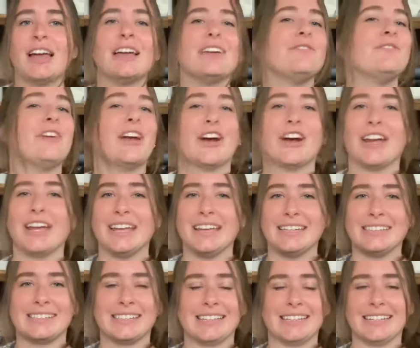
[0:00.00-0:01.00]
Very
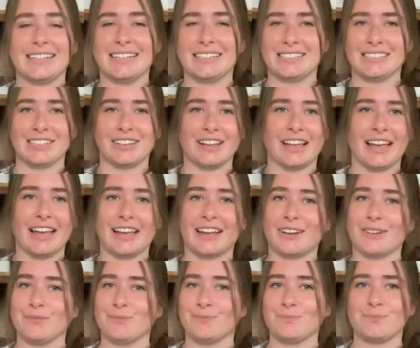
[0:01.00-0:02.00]
easy to
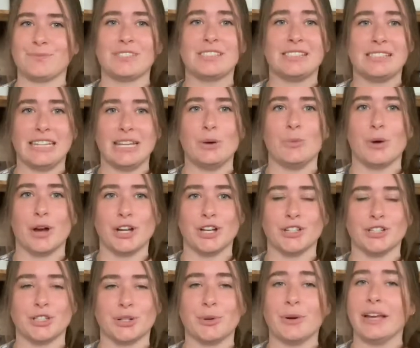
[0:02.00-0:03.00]
like see what
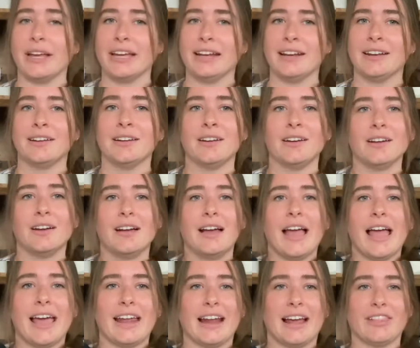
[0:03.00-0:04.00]
you're doing,
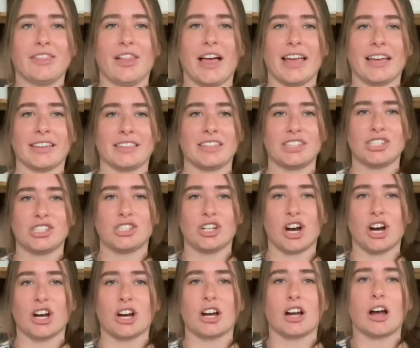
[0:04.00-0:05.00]
and I like the
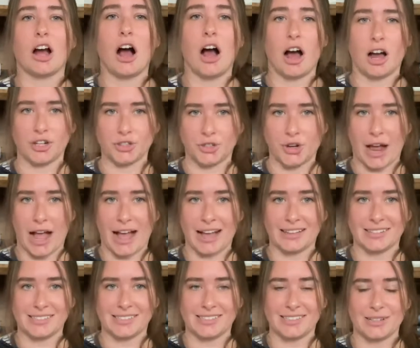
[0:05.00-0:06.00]
stark
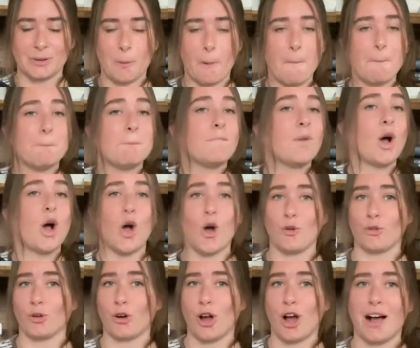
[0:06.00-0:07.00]
contrast.
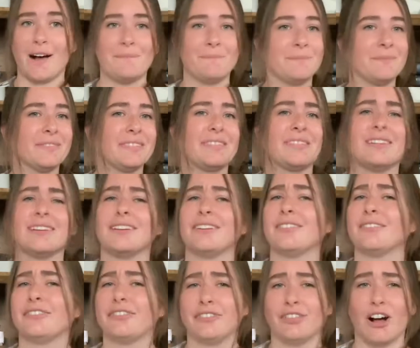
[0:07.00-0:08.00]
Overall,
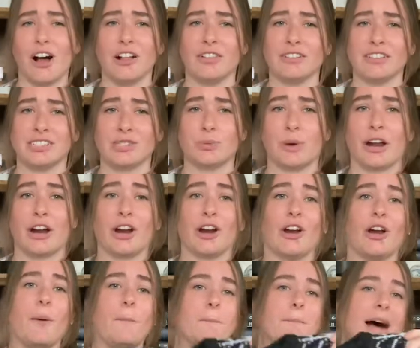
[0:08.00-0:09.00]
flawless
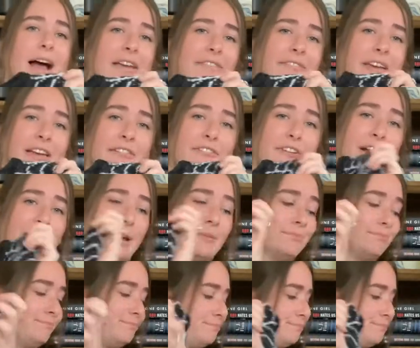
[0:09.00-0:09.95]
sweater, my favorite